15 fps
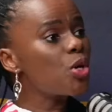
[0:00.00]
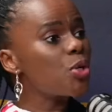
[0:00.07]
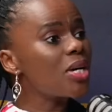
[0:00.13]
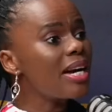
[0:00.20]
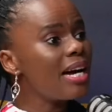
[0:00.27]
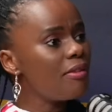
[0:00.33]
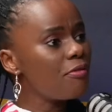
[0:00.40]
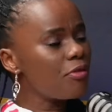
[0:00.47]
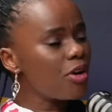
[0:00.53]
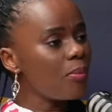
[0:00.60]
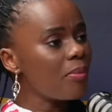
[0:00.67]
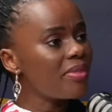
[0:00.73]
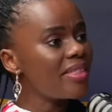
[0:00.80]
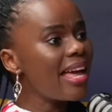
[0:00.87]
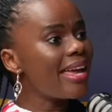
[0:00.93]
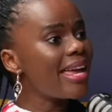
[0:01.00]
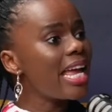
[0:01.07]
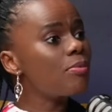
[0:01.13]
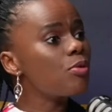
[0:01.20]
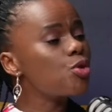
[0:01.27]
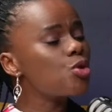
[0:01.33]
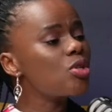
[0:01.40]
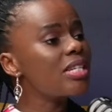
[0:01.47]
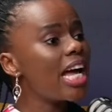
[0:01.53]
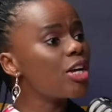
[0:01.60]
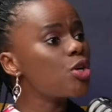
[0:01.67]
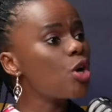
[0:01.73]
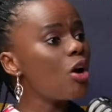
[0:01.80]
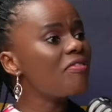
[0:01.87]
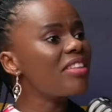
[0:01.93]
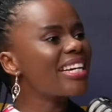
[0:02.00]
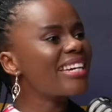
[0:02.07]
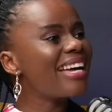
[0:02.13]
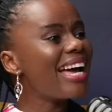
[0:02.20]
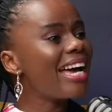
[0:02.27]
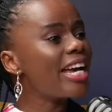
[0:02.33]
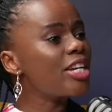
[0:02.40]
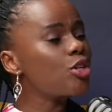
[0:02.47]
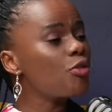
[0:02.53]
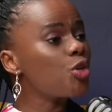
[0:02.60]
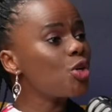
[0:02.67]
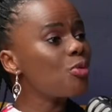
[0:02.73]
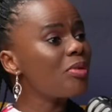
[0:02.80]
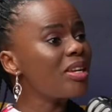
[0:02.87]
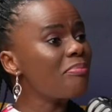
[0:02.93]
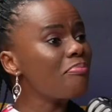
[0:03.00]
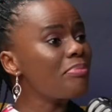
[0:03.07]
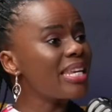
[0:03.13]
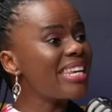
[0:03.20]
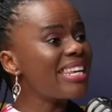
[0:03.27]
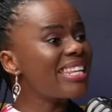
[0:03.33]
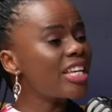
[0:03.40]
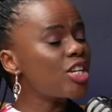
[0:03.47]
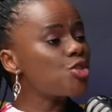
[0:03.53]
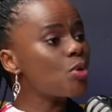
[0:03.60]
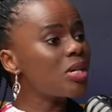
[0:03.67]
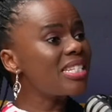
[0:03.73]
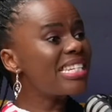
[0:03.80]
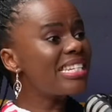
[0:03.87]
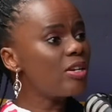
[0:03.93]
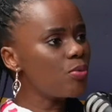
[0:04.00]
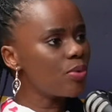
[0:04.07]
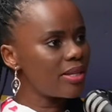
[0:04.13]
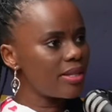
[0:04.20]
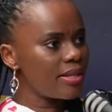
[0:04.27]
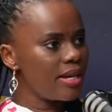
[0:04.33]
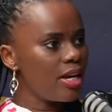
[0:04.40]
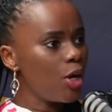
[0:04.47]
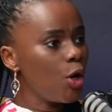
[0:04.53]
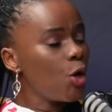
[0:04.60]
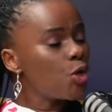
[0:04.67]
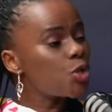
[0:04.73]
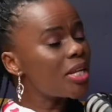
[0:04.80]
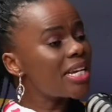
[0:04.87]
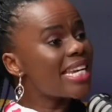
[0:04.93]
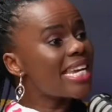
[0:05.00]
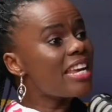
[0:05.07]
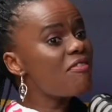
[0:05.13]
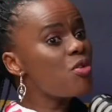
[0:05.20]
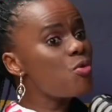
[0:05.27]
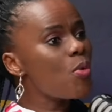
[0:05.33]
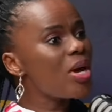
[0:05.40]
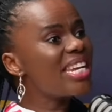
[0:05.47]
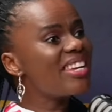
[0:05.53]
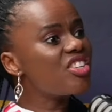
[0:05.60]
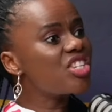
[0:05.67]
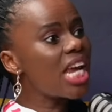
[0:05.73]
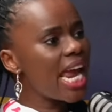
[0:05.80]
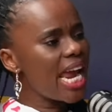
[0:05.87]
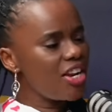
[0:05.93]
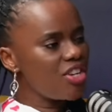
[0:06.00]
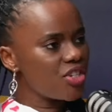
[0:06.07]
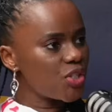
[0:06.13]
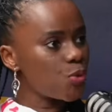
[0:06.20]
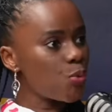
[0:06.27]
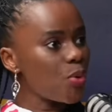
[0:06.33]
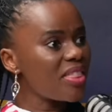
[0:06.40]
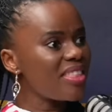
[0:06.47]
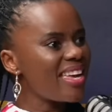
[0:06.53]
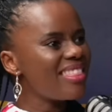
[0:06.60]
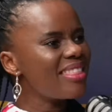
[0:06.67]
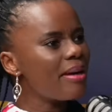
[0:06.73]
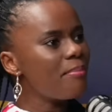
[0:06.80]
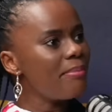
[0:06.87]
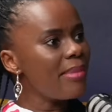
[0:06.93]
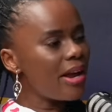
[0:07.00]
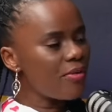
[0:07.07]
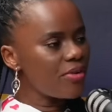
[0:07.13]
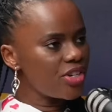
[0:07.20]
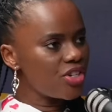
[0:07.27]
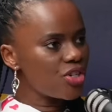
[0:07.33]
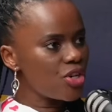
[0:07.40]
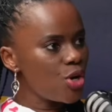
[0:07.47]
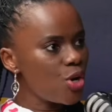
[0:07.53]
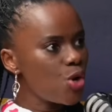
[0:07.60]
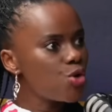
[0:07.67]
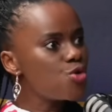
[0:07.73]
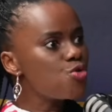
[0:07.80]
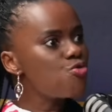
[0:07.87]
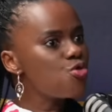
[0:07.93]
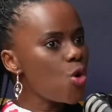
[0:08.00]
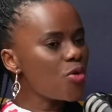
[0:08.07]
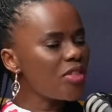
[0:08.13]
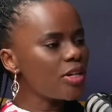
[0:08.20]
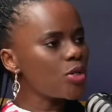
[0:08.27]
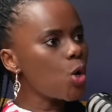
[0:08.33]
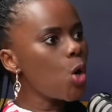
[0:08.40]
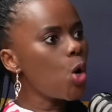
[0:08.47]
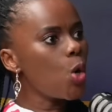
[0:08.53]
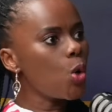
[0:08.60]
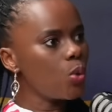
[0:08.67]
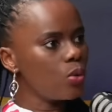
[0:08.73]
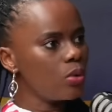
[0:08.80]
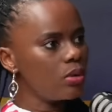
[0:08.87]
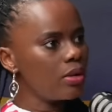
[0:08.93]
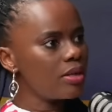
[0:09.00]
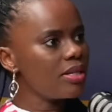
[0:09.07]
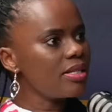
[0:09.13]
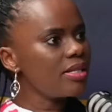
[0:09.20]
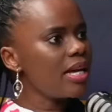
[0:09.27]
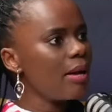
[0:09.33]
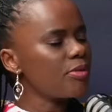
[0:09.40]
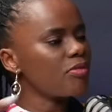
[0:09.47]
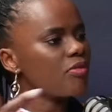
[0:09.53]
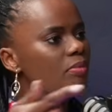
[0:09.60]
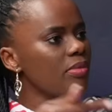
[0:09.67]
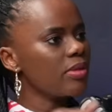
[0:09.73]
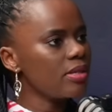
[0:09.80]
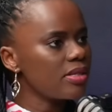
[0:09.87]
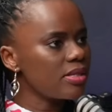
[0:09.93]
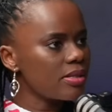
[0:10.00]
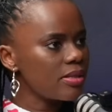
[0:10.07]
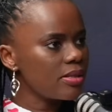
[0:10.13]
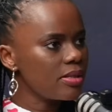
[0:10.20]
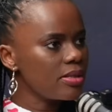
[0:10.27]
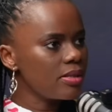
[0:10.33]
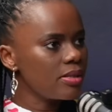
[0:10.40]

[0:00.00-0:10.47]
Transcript: you come from, they're able to tell you of the kind of human being that you are dealing with. Mm. So that even when he changes within the marriage, you know that, oh, this comes from this. Mm-hmm.